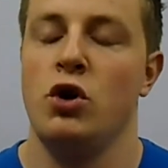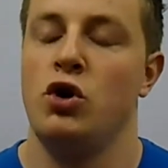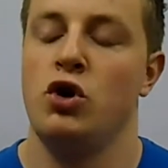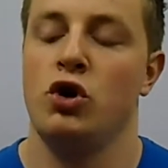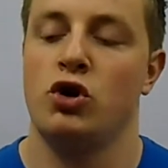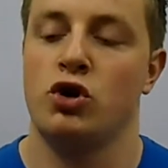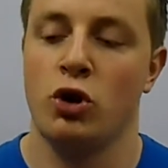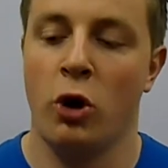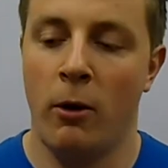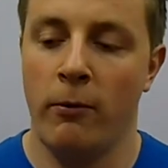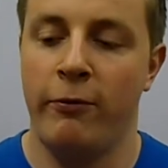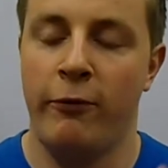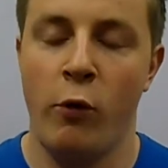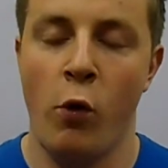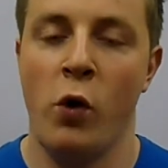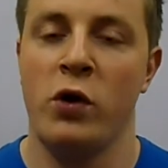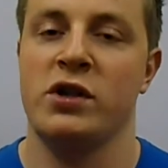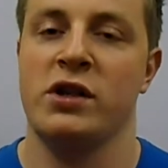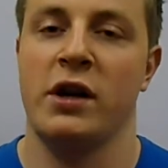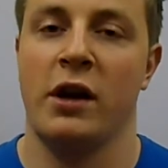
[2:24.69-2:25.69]
you should stop
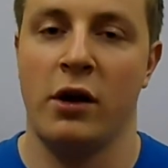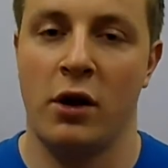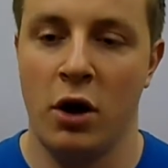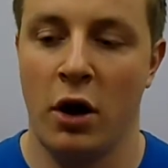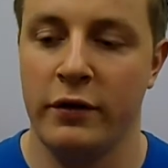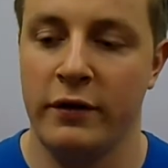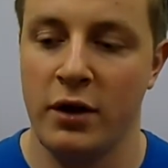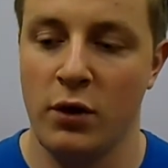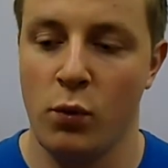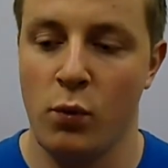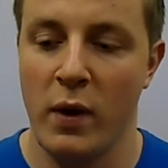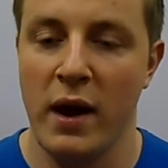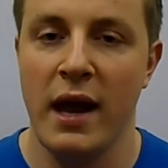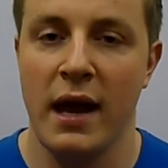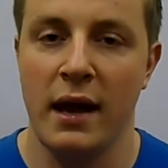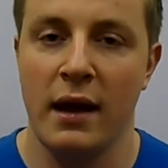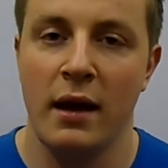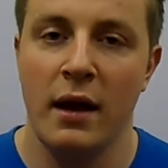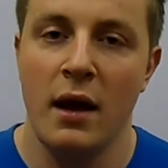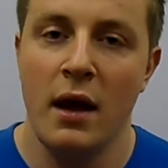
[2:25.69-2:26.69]
focusing on cutting
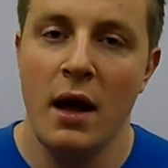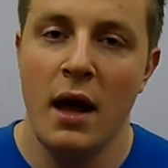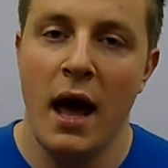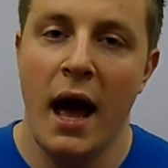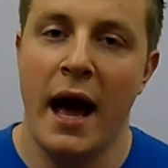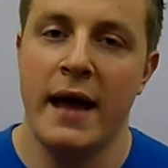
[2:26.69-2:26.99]
weight